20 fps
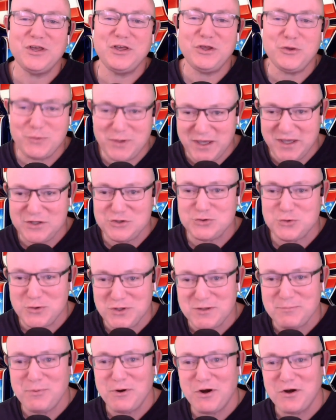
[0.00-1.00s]
you can't join
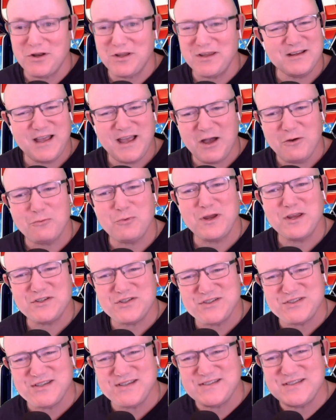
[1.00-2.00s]
the party.
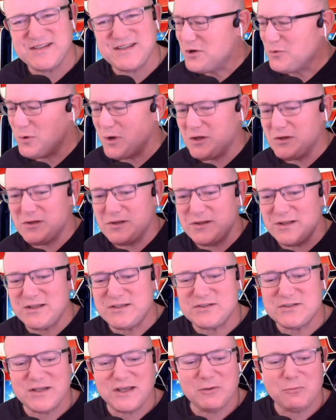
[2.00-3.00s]
Outrageous, isn't it? Well,
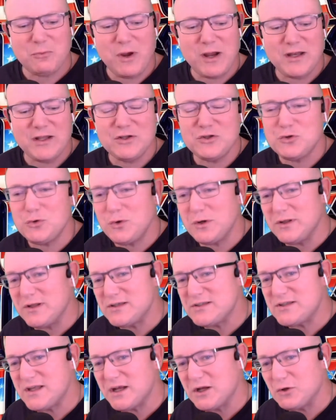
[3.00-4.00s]
let's get right into it and
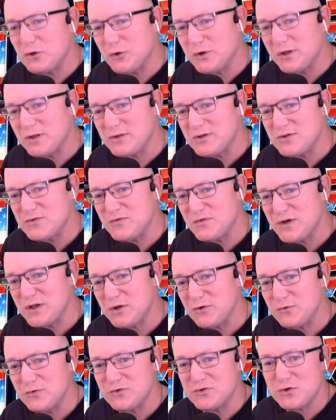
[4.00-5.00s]
let's take a look at this
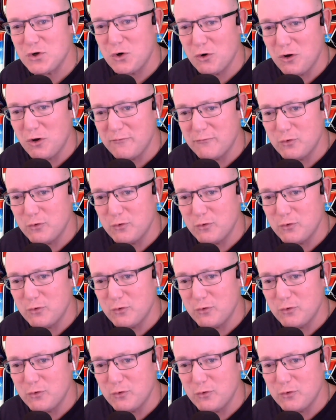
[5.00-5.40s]
video to start off